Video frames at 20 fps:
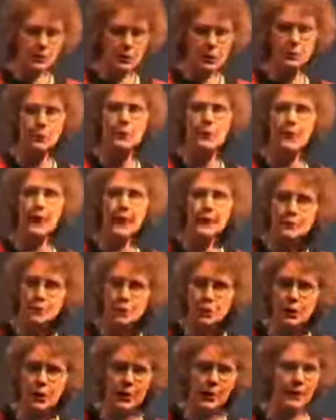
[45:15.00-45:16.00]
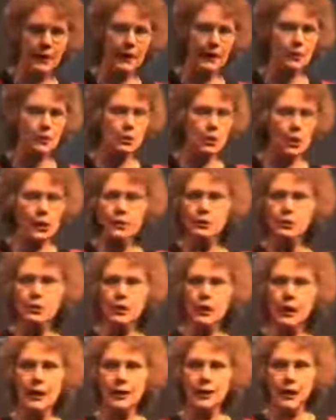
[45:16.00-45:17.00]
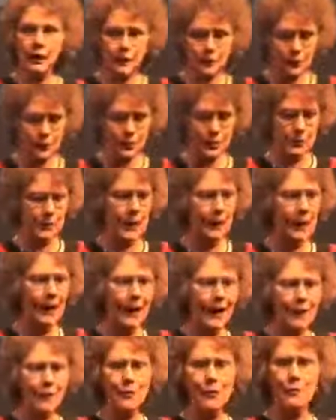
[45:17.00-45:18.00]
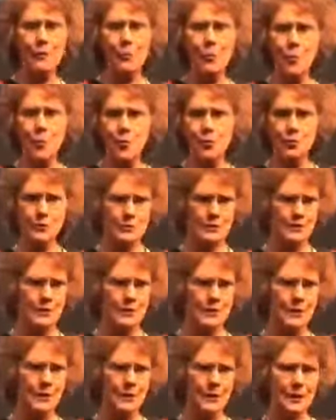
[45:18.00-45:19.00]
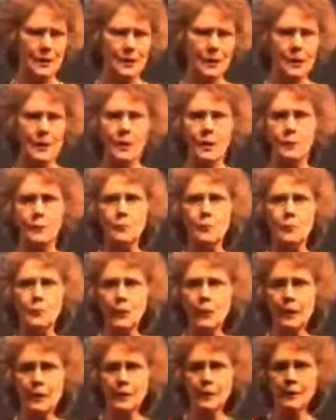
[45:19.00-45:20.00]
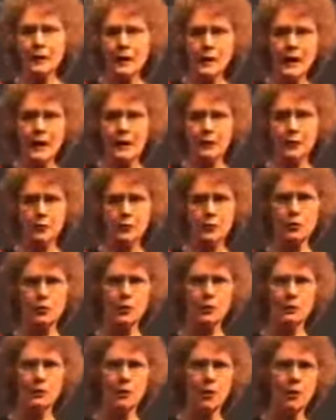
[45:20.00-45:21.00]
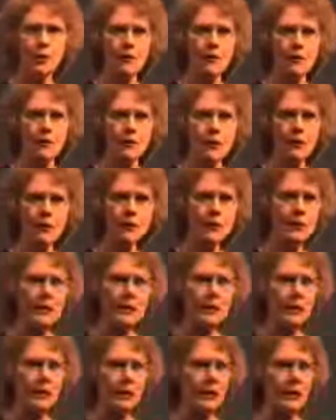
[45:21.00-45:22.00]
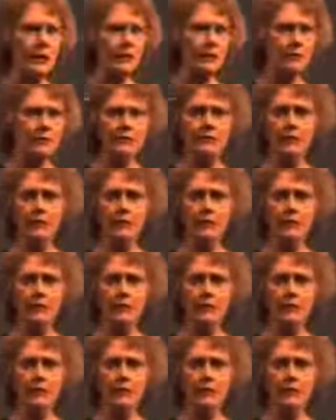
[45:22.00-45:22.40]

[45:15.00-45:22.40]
need to be educated and to educate others about how important brain allergies are, a very key